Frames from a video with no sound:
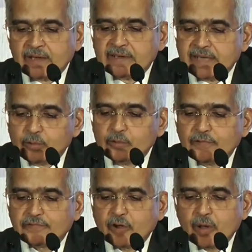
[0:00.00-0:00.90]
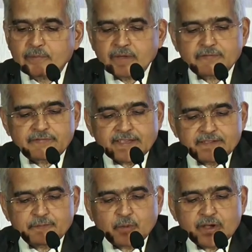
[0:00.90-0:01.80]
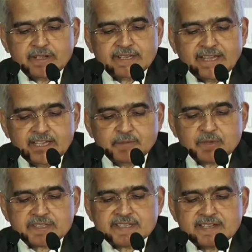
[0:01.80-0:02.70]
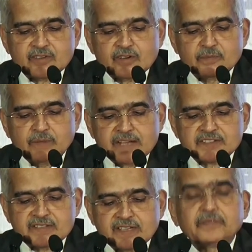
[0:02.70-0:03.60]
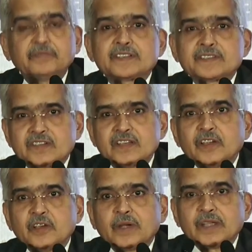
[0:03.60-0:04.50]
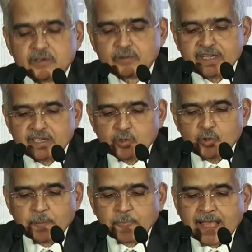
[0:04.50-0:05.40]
down from 5.8% on March 31st, 2022,